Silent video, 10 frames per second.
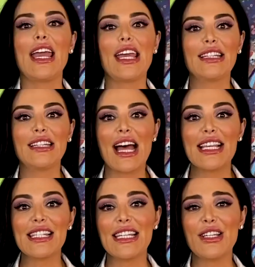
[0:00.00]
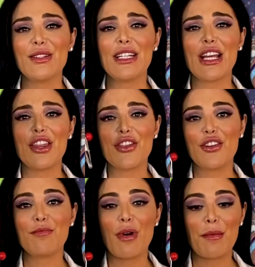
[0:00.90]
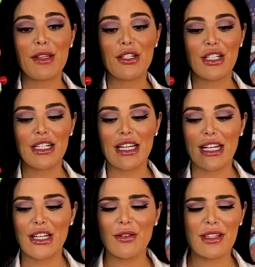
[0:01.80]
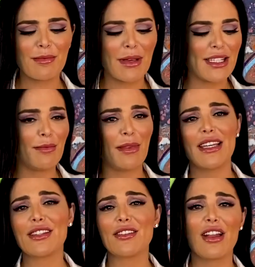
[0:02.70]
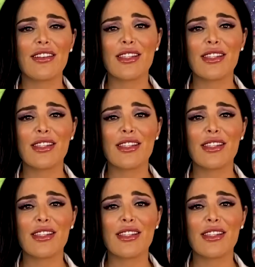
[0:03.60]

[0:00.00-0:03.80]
And lastly, you need a thermometer. And I know this might seem like it's a lot of